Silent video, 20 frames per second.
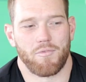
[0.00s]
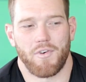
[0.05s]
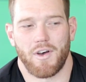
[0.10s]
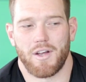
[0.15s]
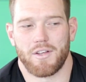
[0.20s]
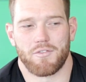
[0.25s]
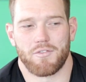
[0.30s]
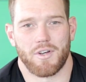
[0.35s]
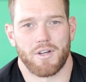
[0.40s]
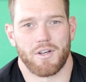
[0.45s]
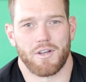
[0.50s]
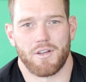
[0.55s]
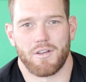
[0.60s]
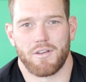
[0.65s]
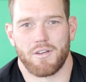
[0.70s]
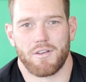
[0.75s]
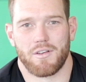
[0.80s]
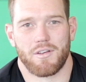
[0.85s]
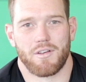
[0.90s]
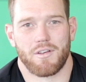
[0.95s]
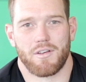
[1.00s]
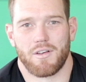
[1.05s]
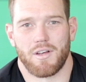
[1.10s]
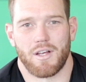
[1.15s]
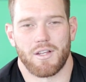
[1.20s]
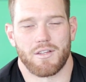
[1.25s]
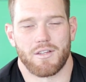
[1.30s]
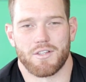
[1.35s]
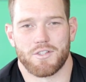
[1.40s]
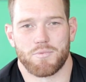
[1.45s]
fight ready
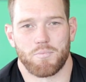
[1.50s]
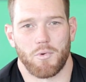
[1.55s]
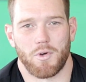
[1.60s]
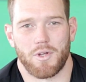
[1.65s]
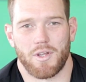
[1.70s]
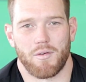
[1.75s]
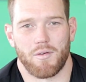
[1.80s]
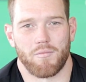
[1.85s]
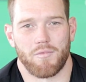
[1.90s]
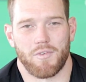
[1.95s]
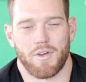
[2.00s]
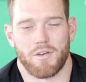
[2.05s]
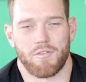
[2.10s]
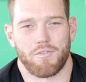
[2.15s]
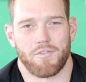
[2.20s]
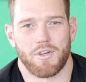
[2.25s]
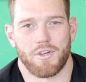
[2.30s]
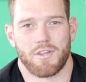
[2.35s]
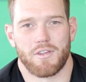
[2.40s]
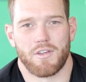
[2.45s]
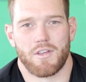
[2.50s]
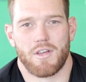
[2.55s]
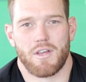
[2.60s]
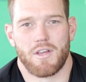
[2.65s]
at this point. I'm very fit.